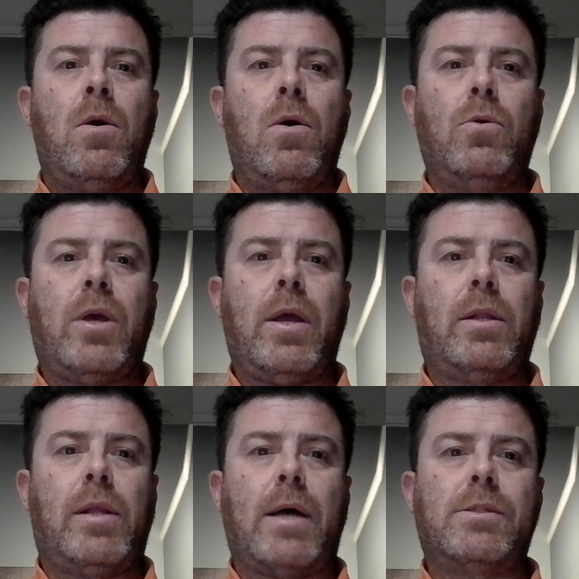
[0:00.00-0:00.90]
Okay,
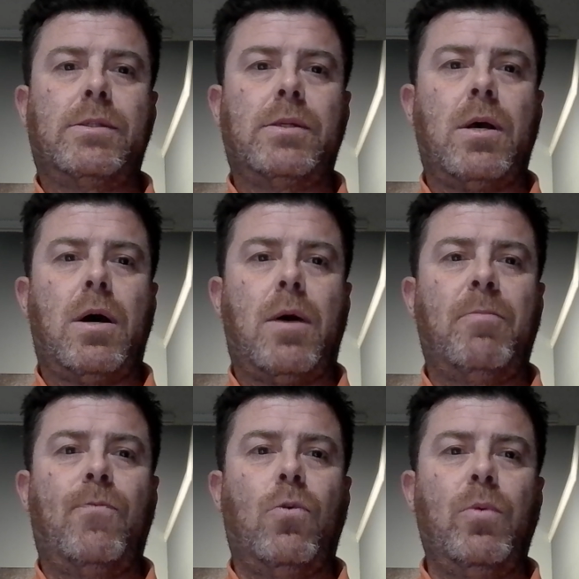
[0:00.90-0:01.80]
class,
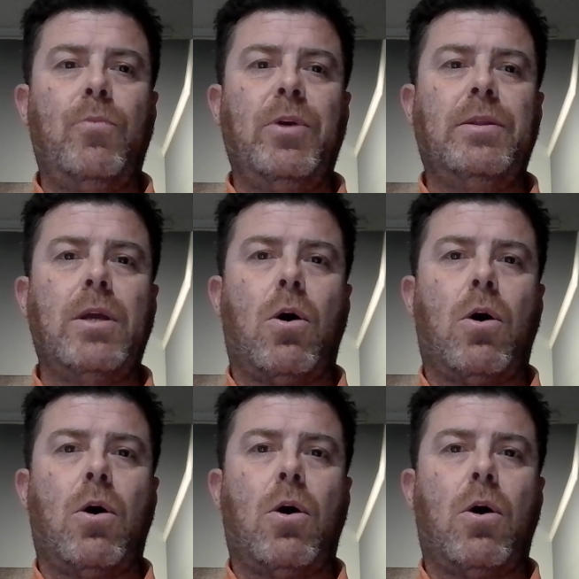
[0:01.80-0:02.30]
before we read the